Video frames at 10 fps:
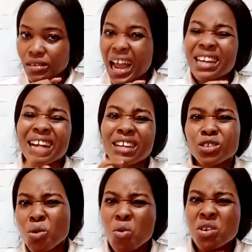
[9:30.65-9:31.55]
And can
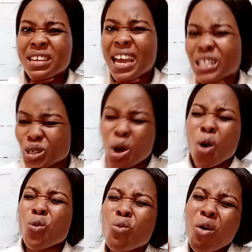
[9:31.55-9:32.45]
someone guess
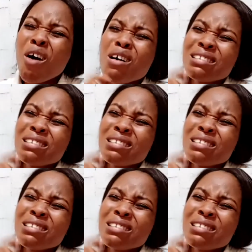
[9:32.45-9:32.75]
one